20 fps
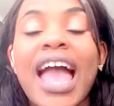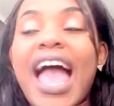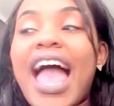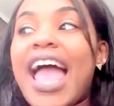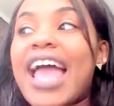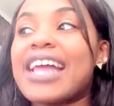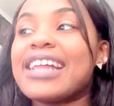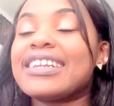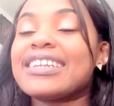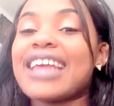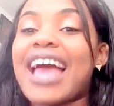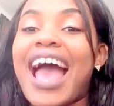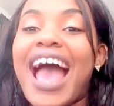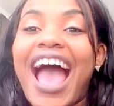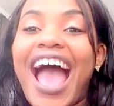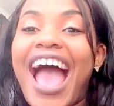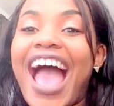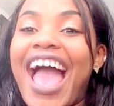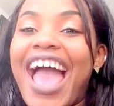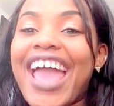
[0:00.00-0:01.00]
And
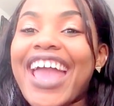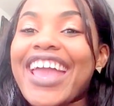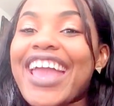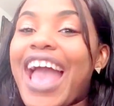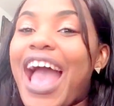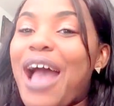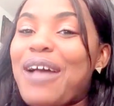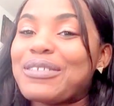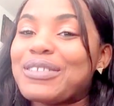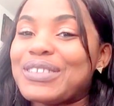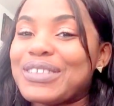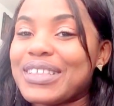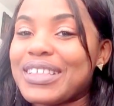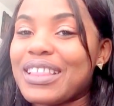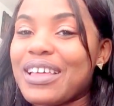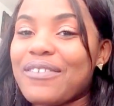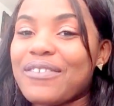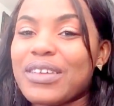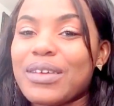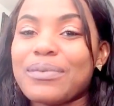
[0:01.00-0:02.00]
I absolutely
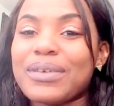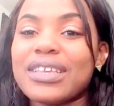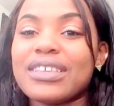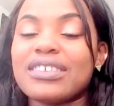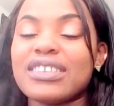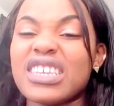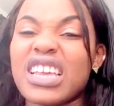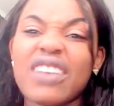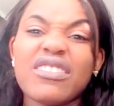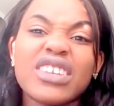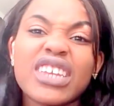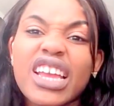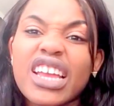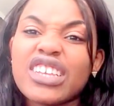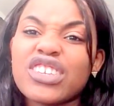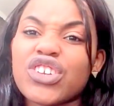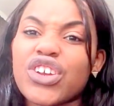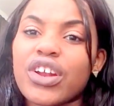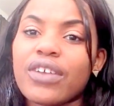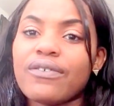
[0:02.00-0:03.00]
love him. He's
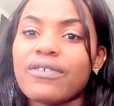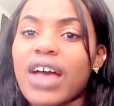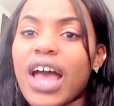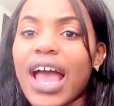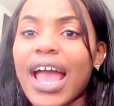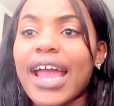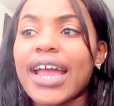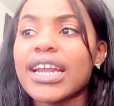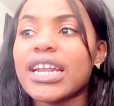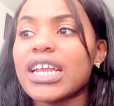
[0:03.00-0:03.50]
CFDA certified.